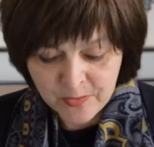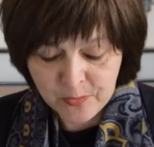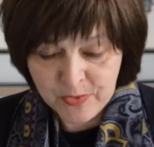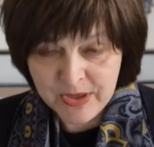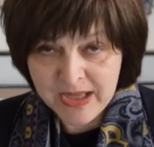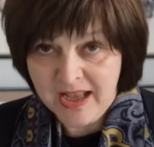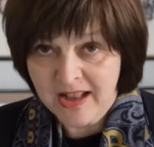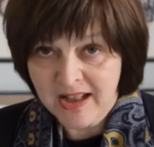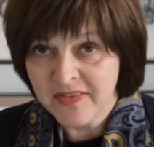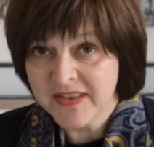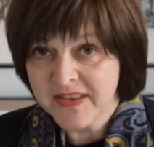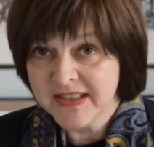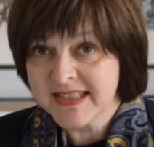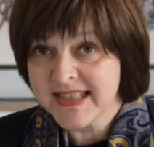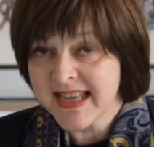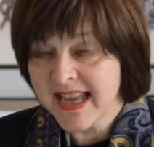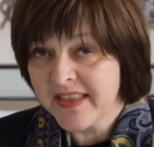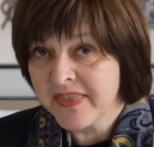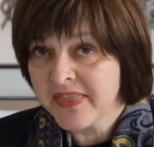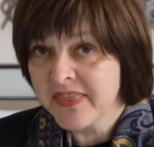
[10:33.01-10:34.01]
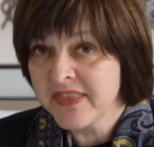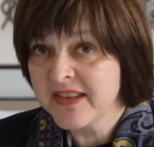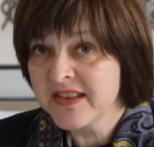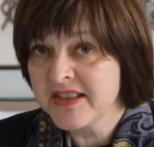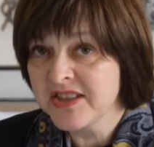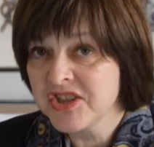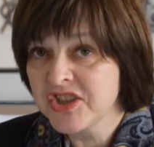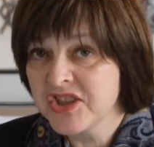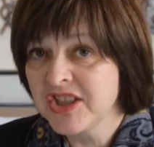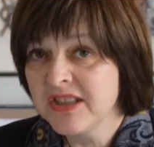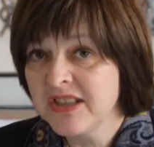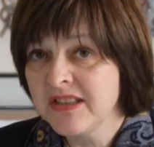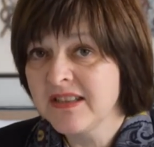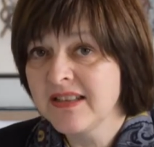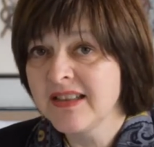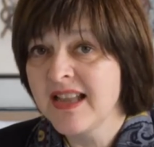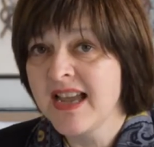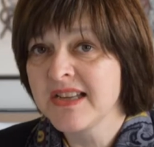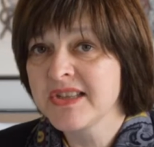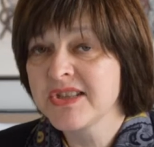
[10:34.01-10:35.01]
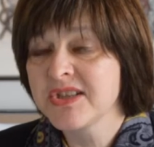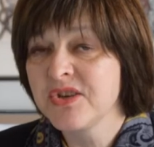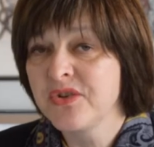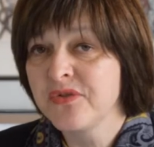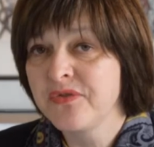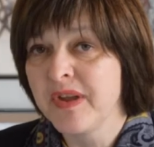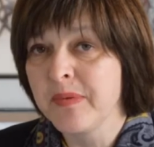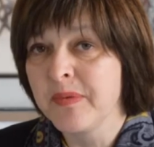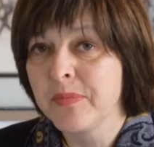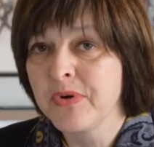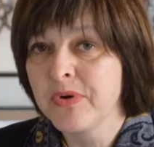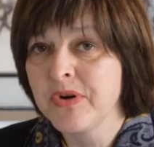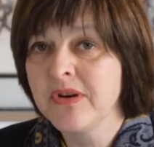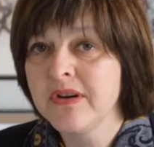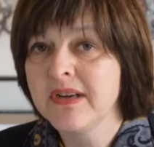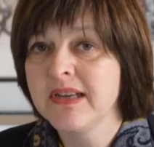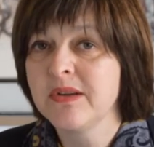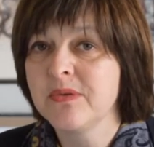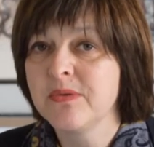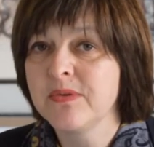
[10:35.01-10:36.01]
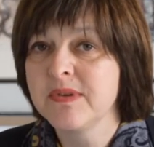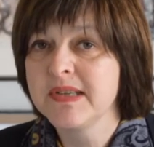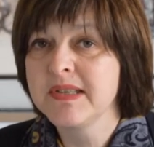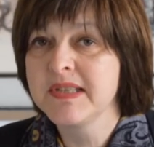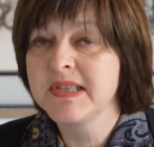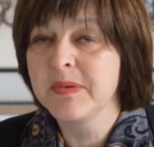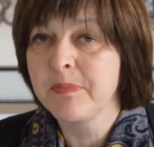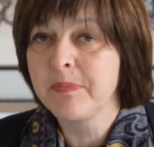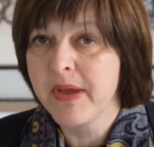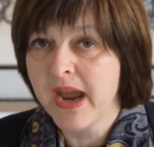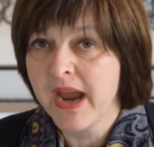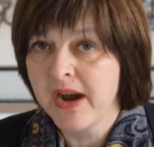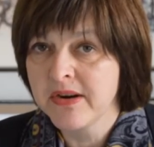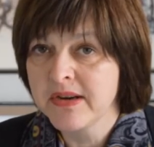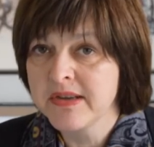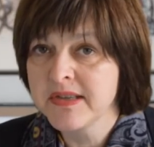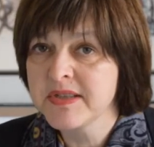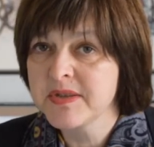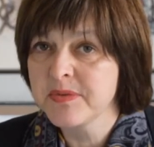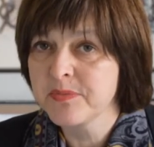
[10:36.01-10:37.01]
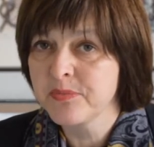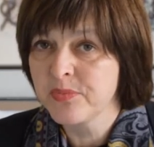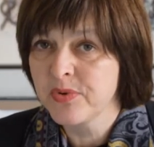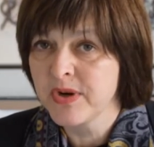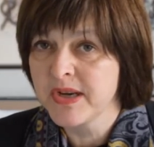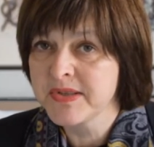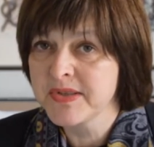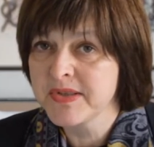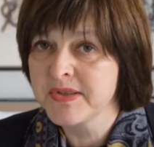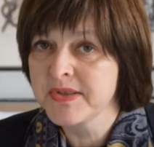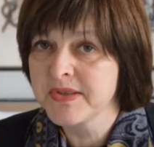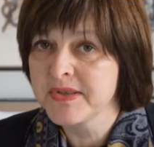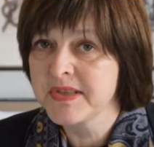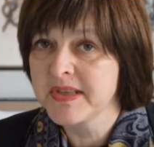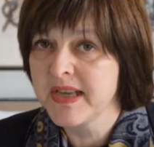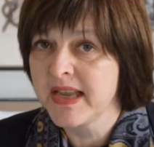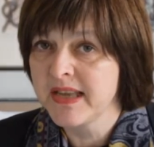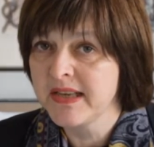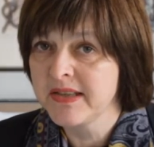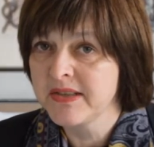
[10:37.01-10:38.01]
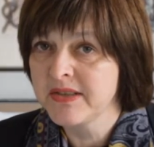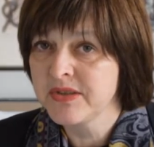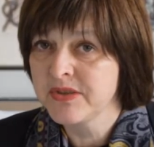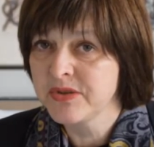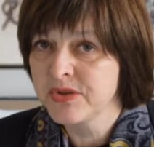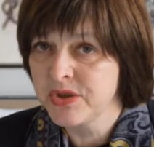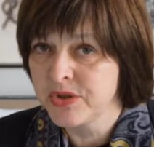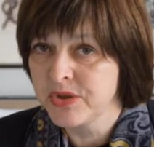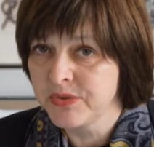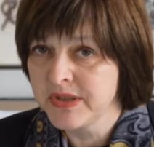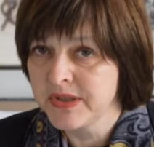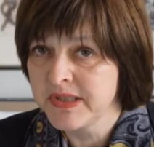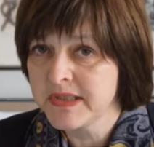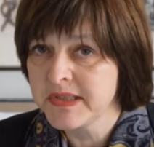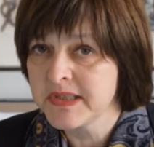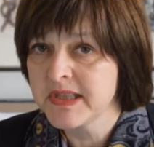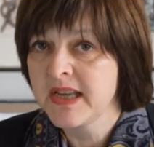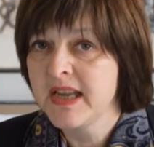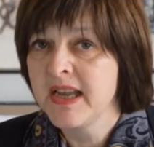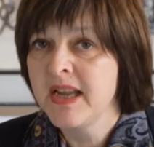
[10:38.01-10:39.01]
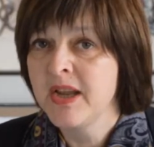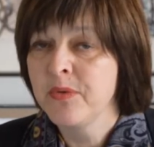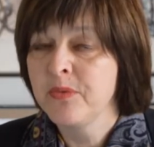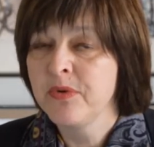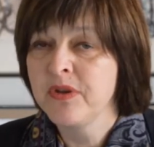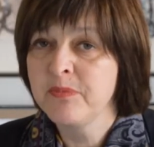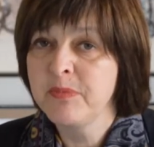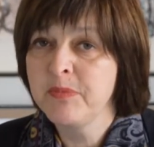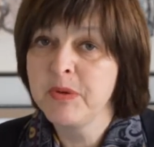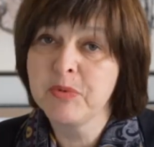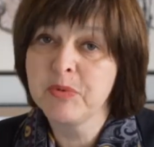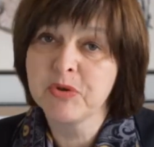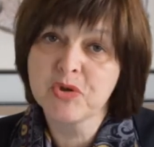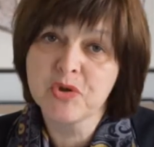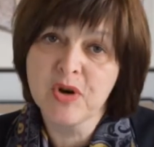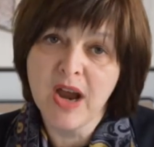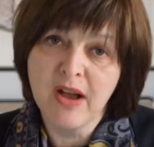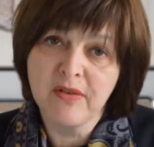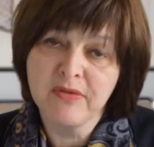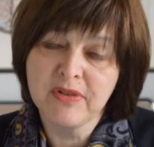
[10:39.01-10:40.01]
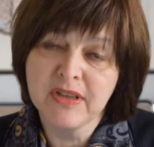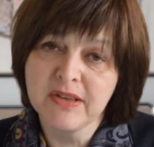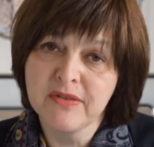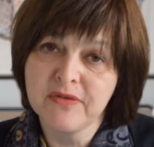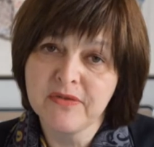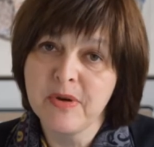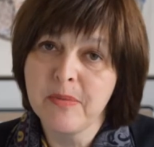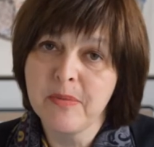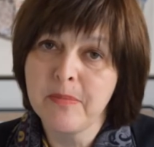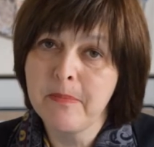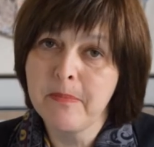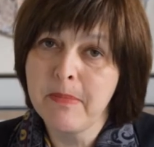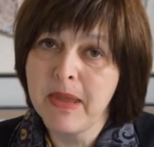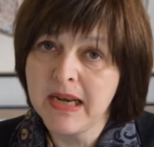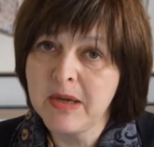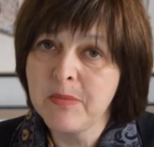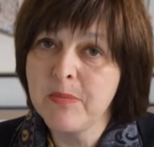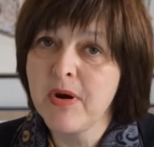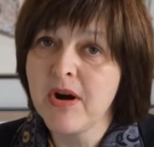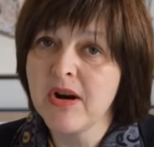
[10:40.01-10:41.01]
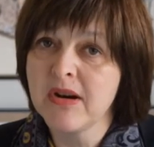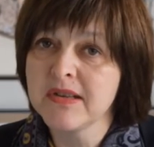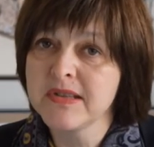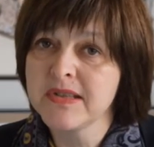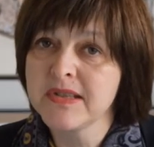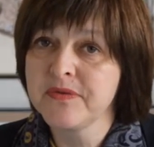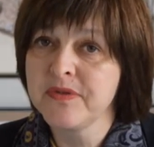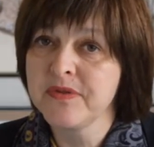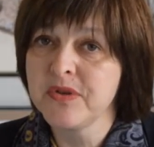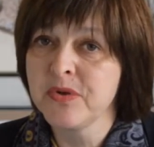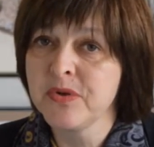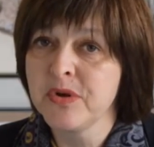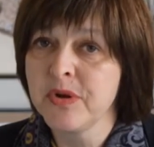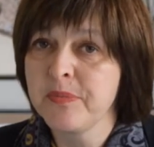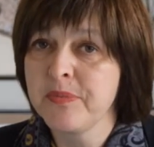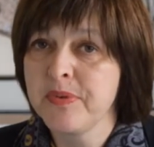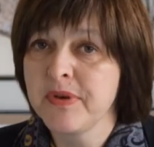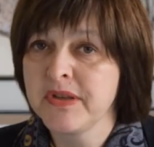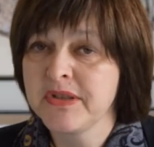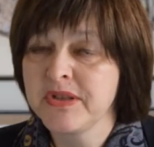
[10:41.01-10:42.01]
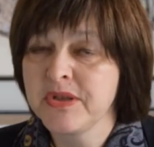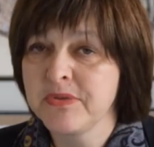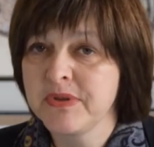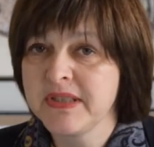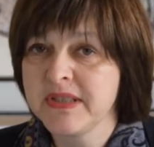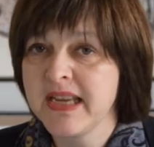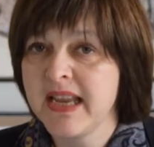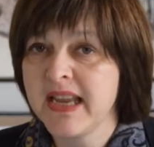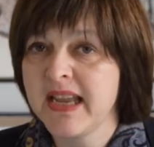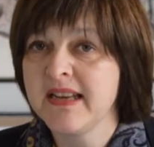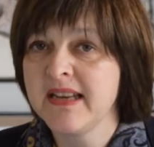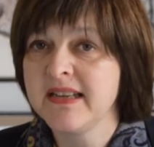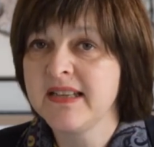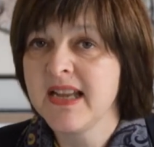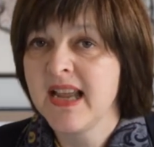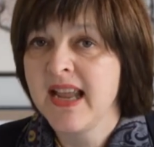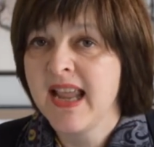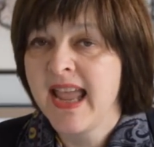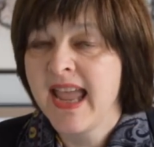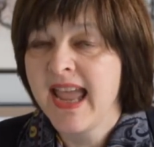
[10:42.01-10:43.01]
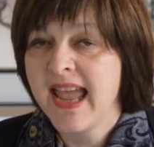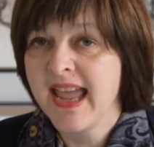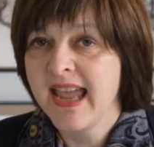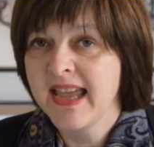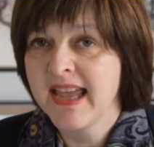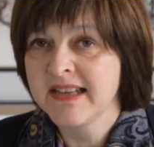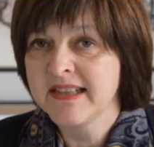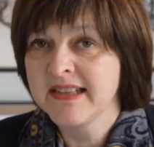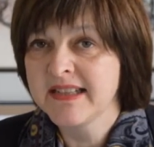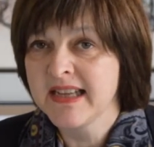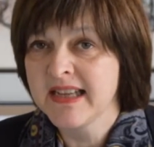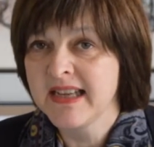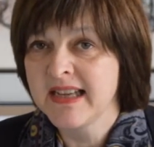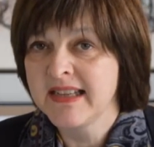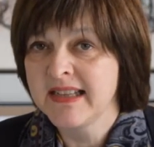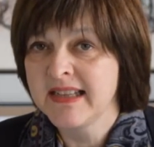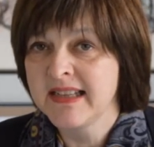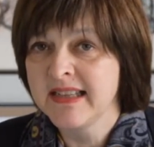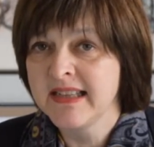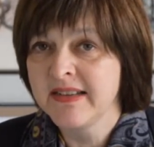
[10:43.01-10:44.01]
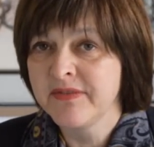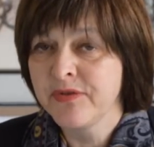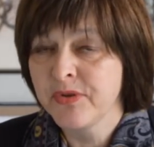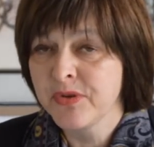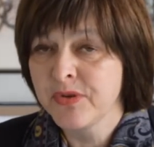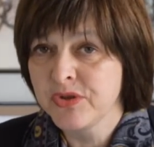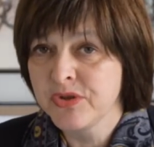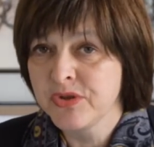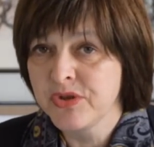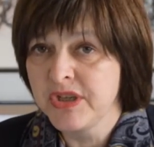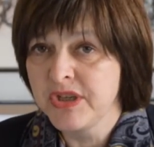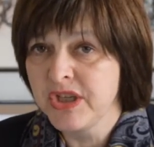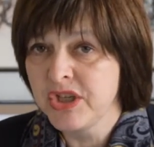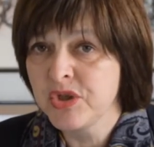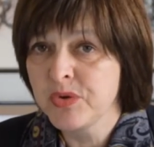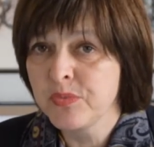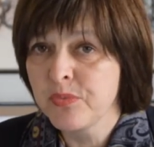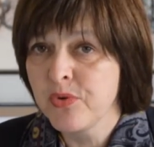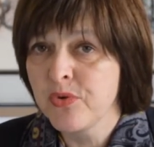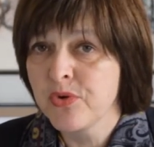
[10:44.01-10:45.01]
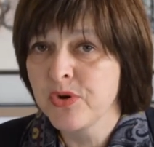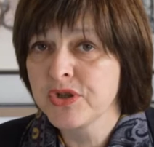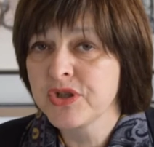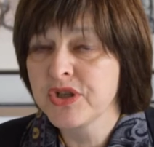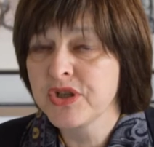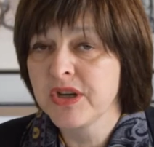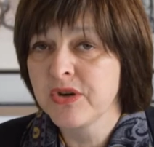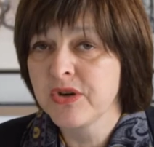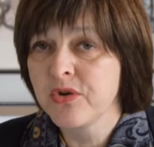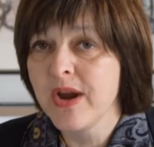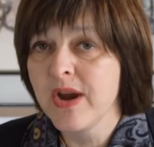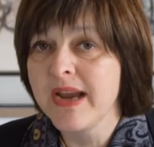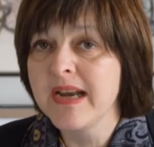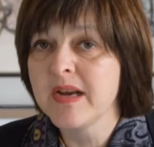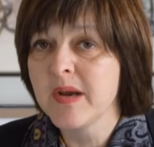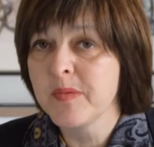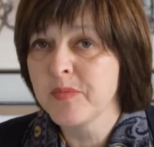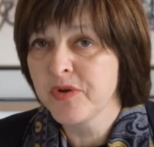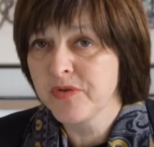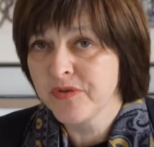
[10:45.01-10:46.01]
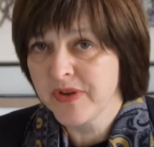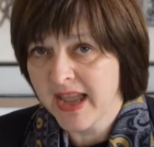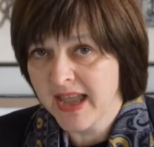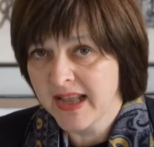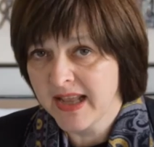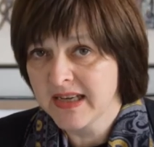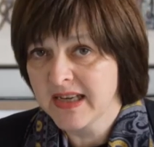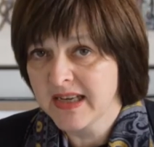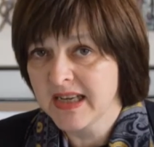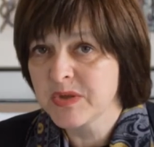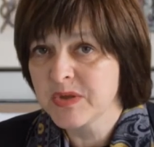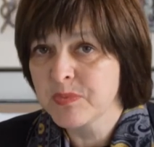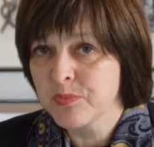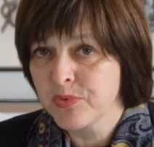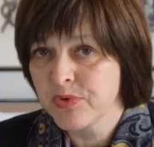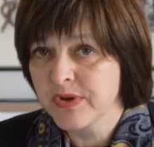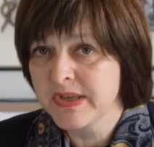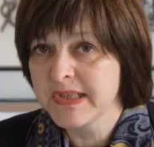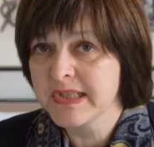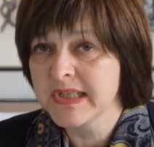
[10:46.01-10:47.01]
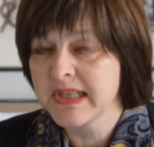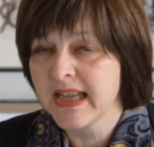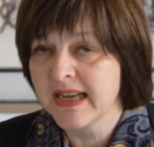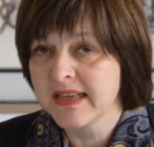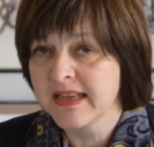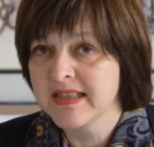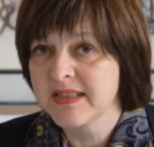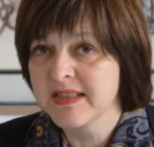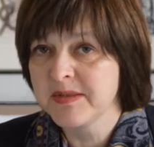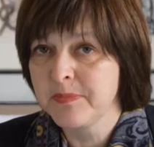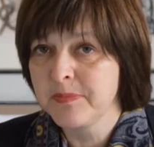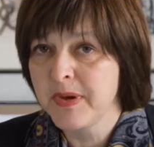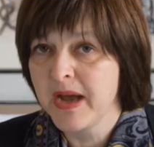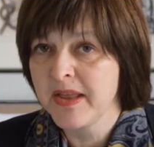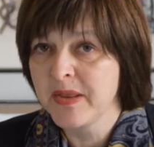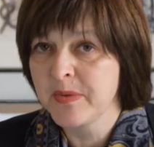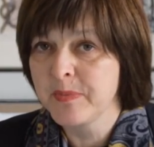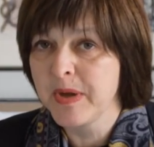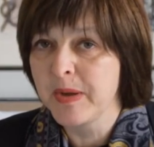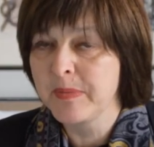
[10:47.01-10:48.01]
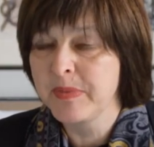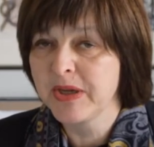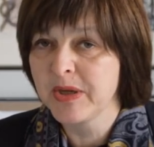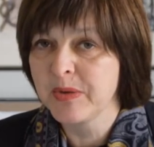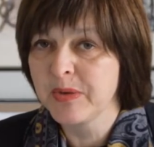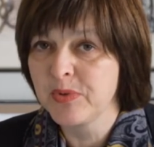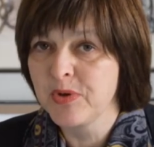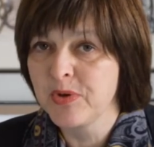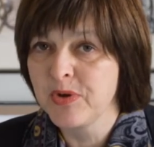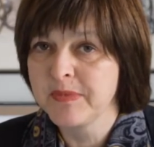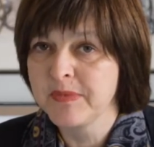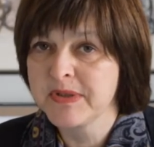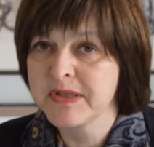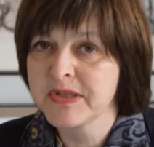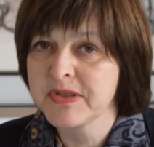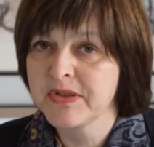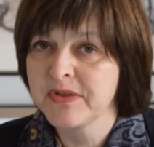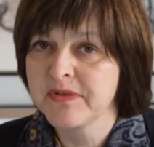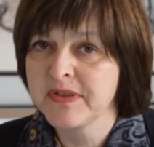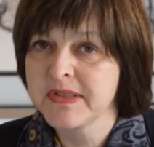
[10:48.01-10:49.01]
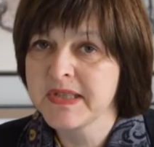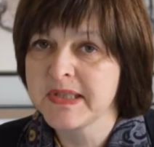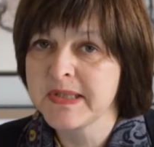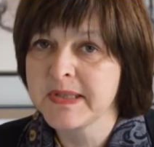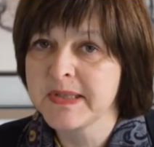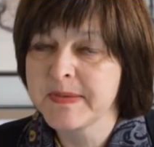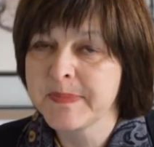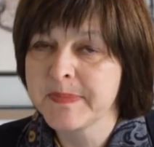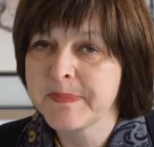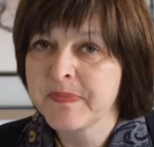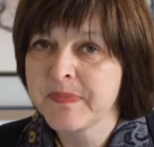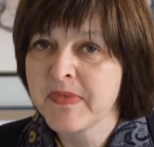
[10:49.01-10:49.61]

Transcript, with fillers: We held the 10th edition last November. It was in Paris, Brussels, and Tunis, with people traveling from many parts of Europe uh, to attend. And uh, for the Tunisian portion, a great number of candidates pre-selected by the Public Employment Services.